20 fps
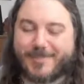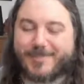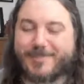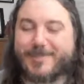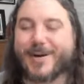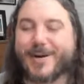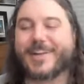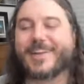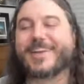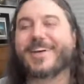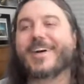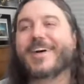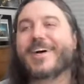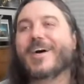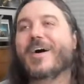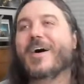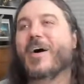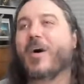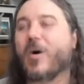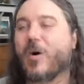But
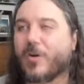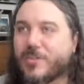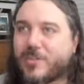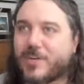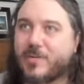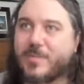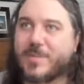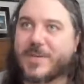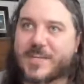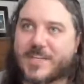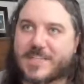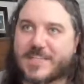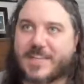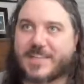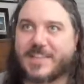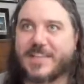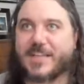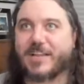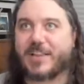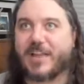also because I
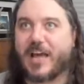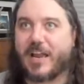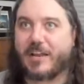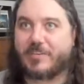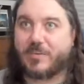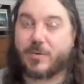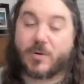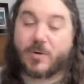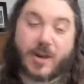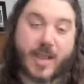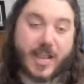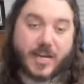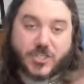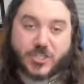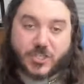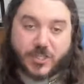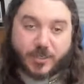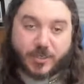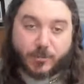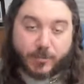think a lot of you are
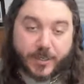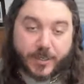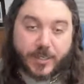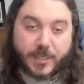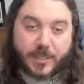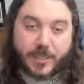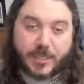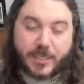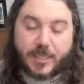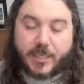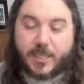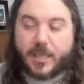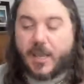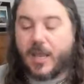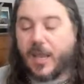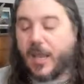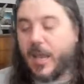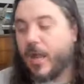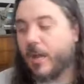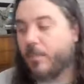actually really
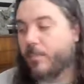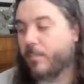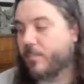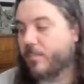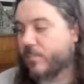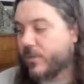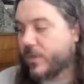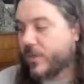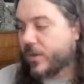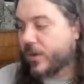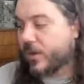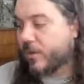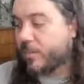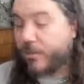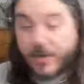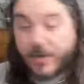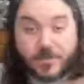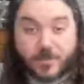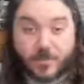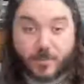
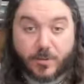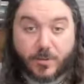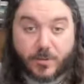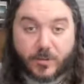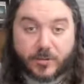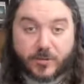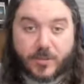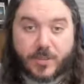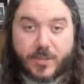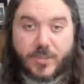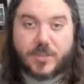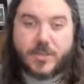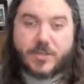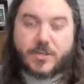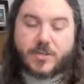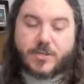principled. You